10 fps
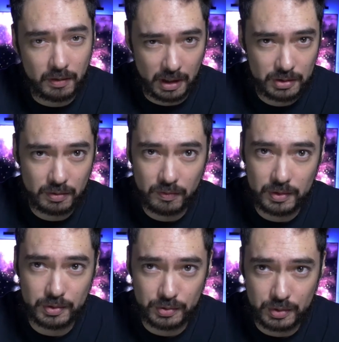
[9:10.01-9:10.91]
It actually
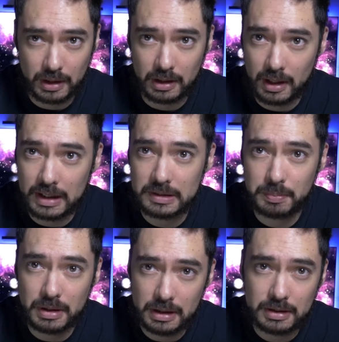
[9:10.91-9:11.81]
feels like a nice
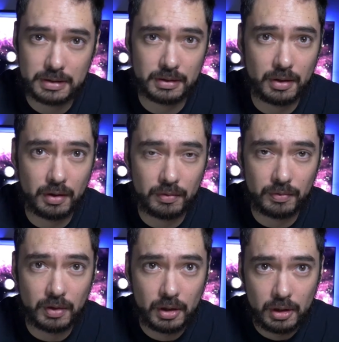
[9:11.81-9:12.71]
piece of
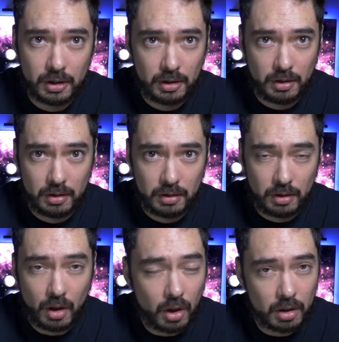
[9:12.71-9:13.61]

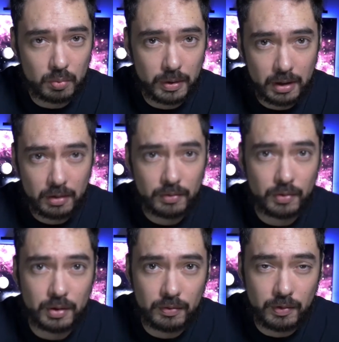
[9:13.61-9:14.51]
hardware
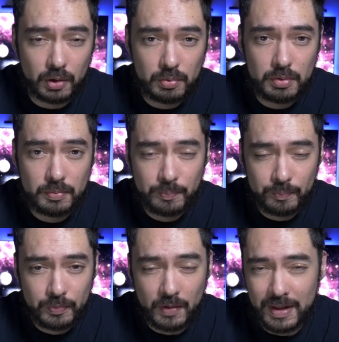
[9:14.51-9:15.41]
for your phone,
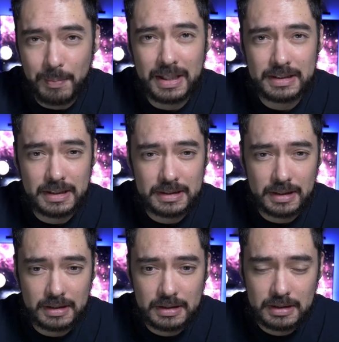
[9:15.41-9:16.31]
if that makes any
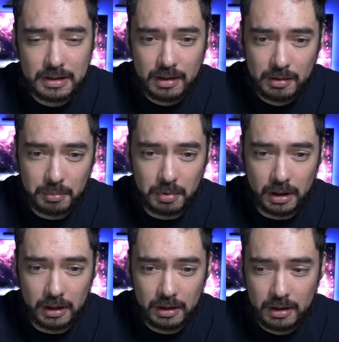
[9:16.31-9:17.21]
sense. But